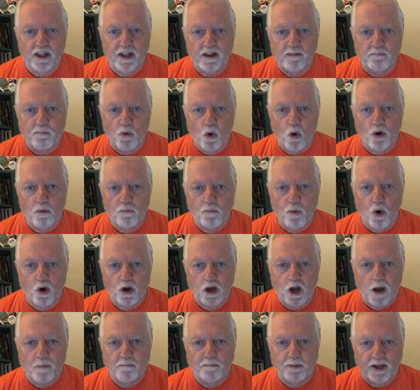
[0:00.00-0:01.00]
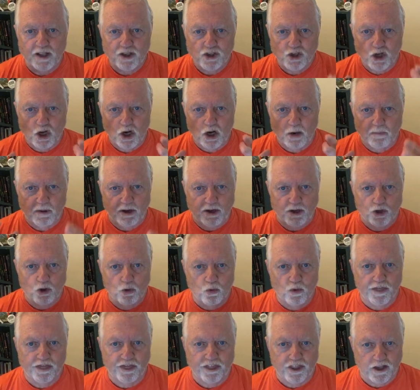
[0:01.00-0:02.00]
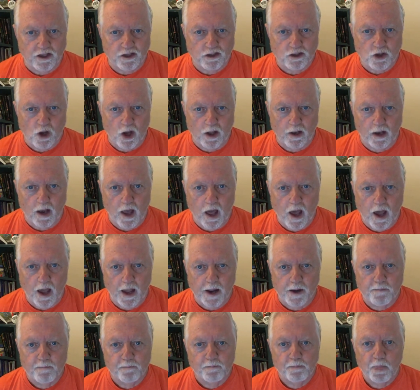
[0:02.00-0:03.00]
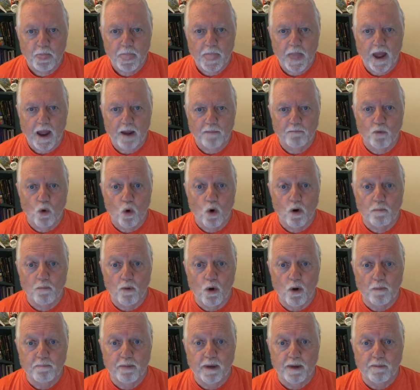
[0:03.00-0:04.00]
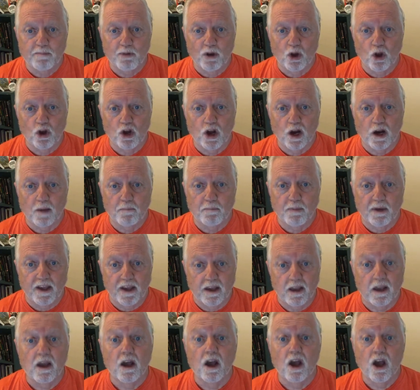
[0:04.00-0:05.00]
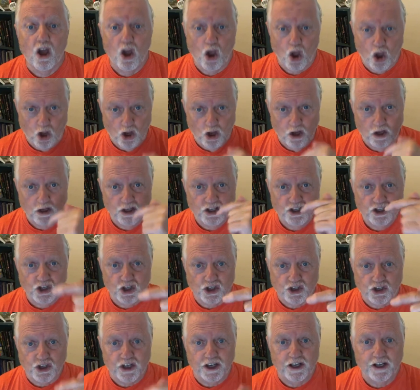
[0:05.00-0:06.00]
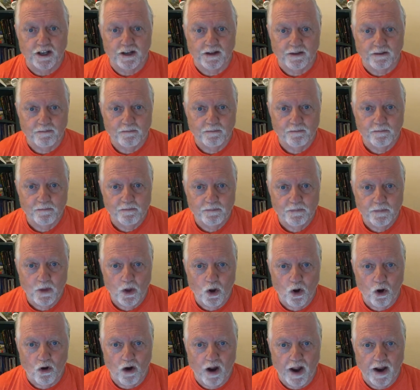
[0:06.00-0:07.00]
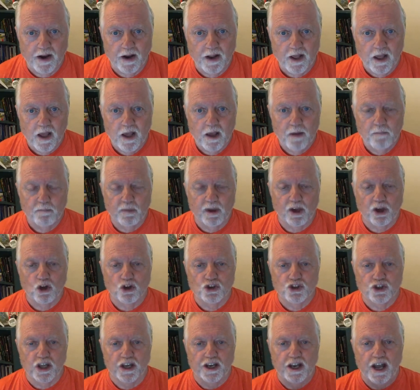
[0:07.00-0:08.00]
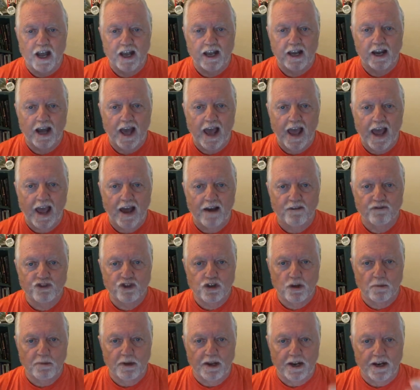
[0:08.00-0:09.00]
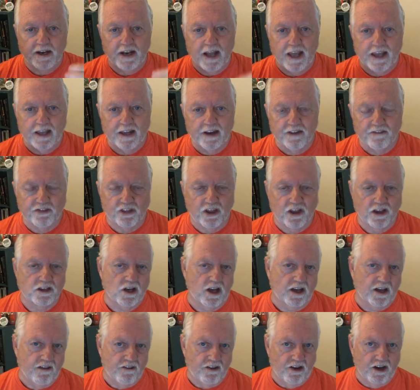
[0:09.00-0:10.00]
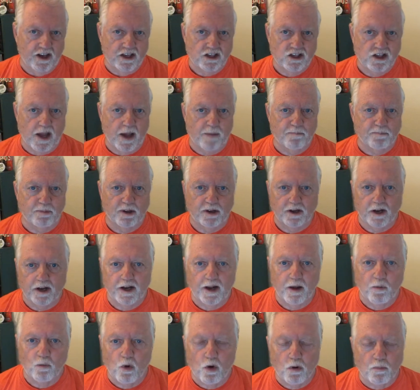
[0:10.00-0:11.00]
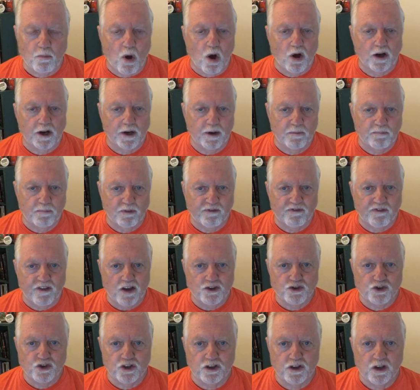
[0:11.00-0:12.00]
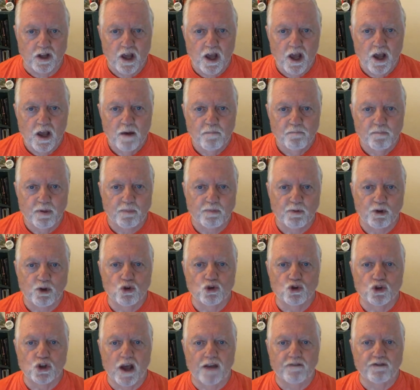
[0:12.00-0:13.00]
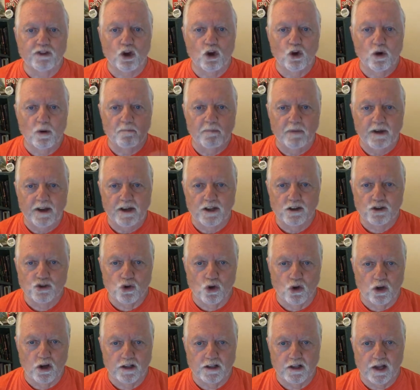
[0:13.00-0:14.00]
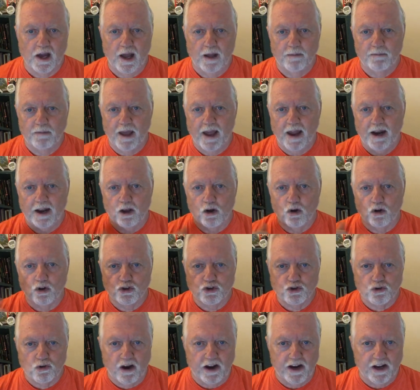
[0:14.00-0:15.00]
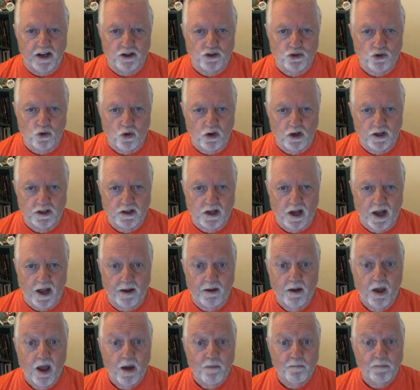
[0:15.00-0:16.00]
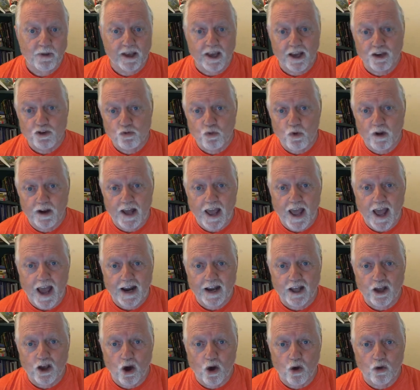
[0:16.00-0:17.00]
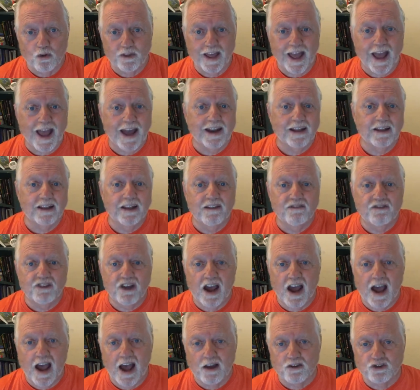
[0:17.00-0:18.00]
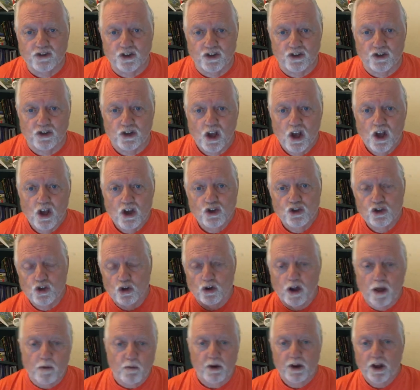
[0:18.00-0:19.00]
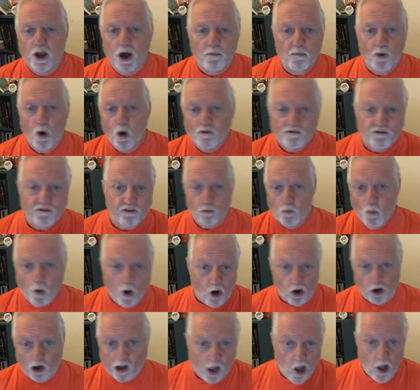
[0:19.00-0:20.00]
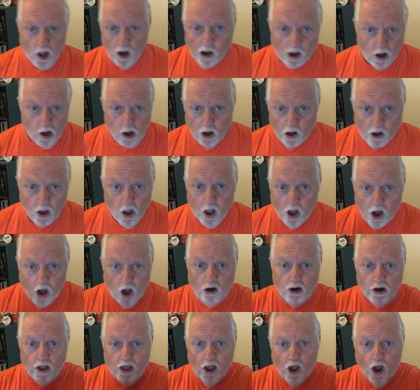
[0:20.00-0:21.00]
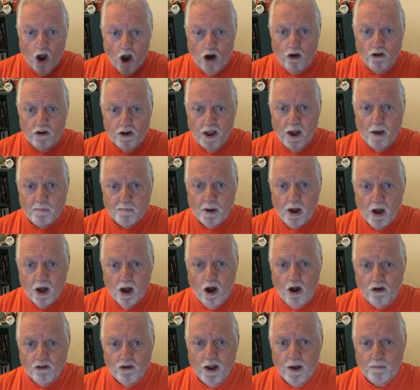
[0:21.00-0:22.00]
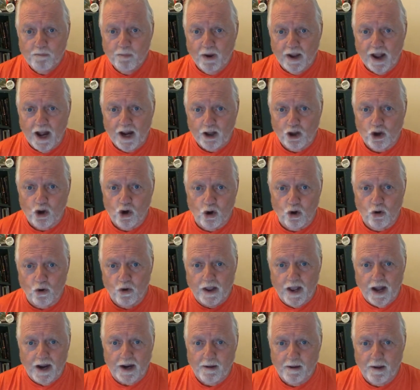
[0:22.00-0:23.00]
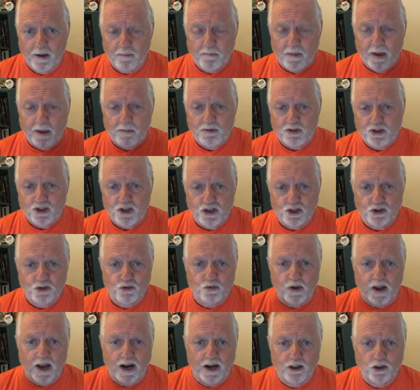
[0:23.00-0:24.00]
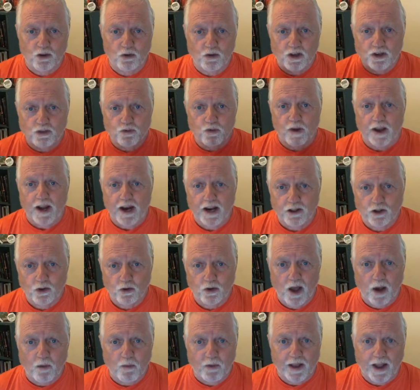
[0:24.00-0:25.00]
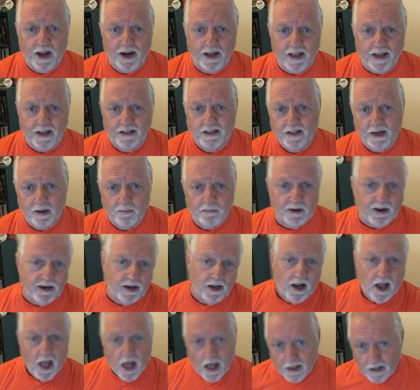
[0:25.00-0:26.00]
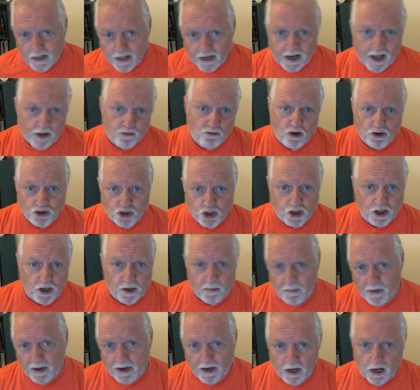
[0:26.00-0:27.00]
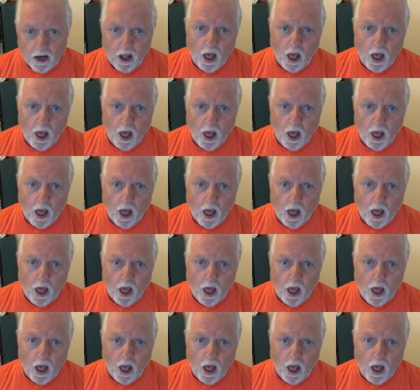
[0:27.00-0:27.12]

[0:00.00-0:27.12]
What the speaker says: more and more companies are going to be doing things online, and more people are going to be succeeding. All right? Because they're not going to have some of the negative things. I'll give you an example. In the network marketing profession, people used to have to go to meetings all the time. They had to go to trainings all the time. But guess where they had to go? They had to leave their houses. So they would come home from work. Oh, hurry up. We got to cook. We got to get babysitters. We got to do this. We got to do that. We got to get to the meeting. Then they rush to the meeting.